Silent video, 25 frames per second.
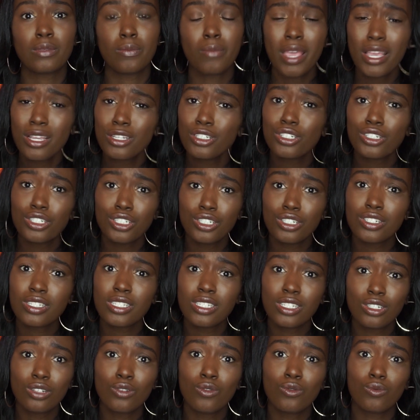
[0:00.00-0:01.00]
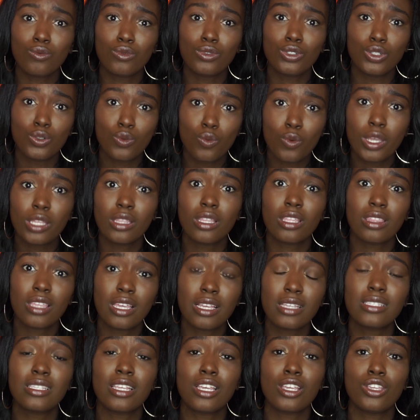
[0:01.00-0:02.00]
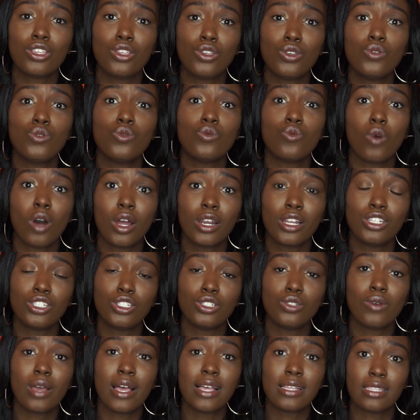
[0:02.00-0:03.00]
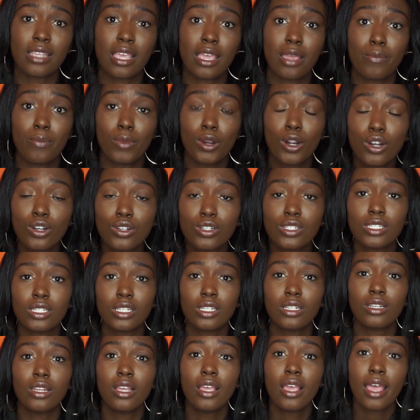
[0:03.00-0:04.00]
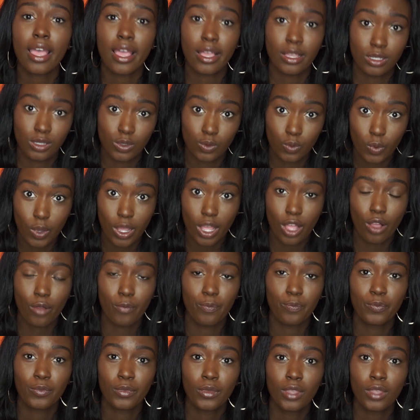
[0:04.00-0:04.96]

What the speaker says: Make sure you're still doing the things that you want to do as a person as well.